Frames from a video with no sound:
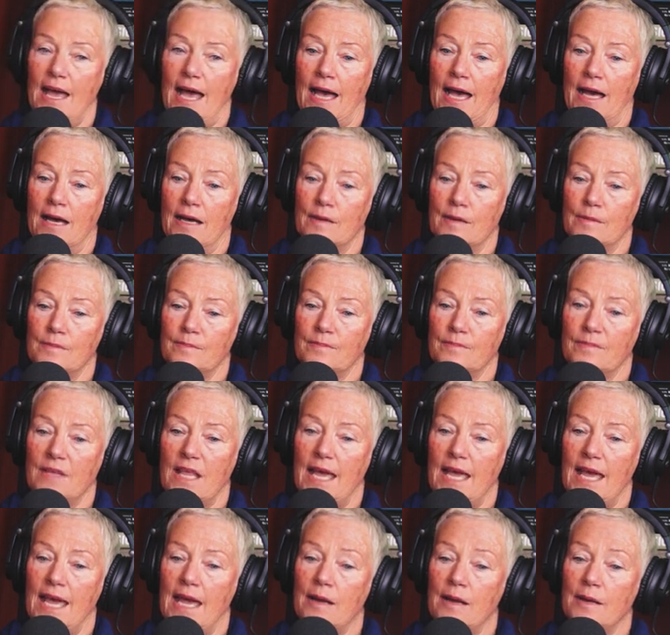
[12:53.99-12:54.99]
Um,
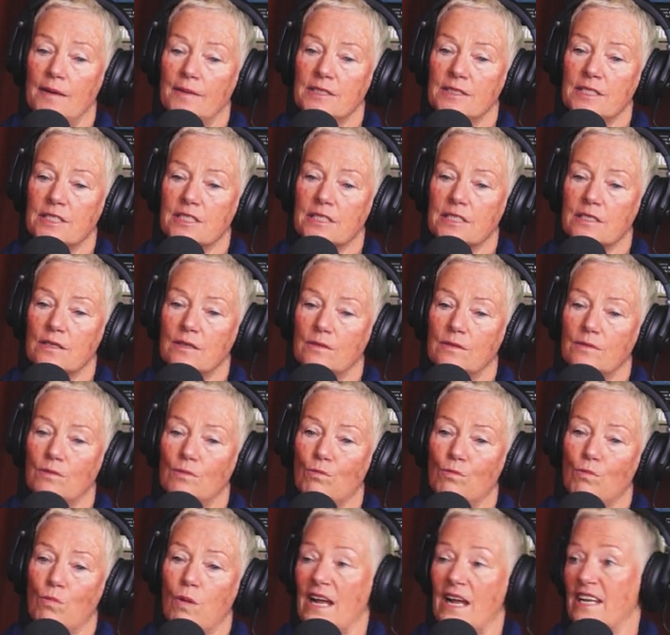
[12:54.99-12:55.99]
and
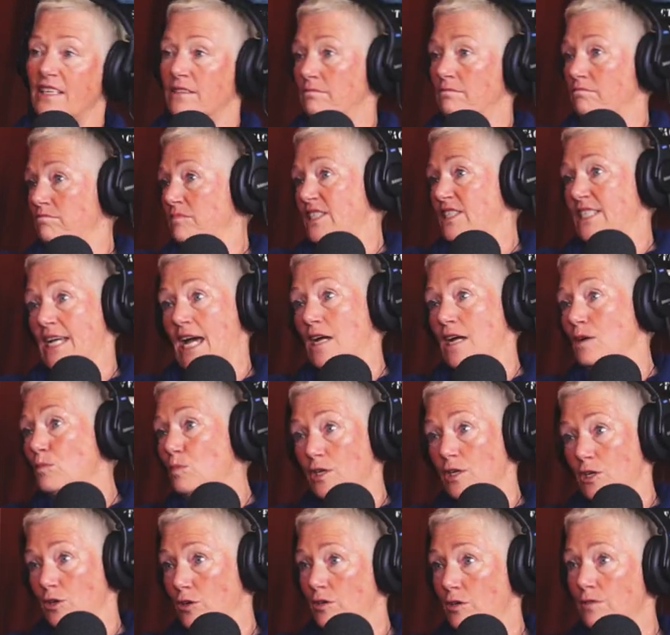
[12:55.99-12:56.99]
one day
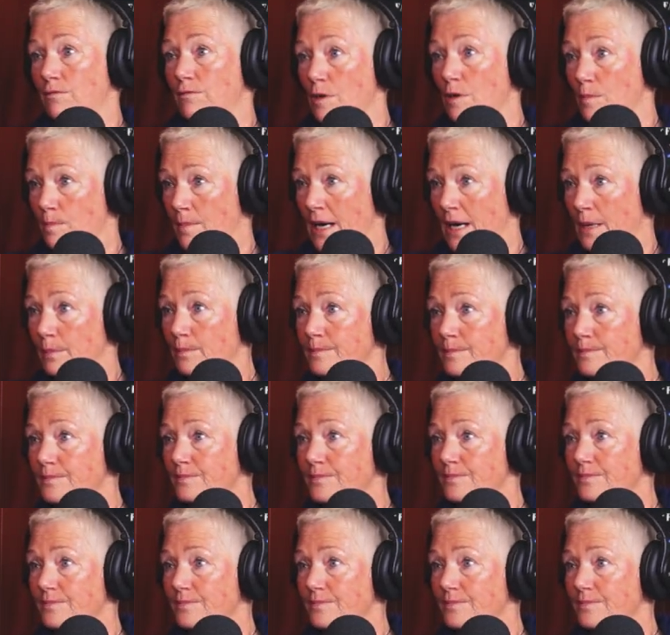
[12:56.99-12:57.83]
we heard from Mum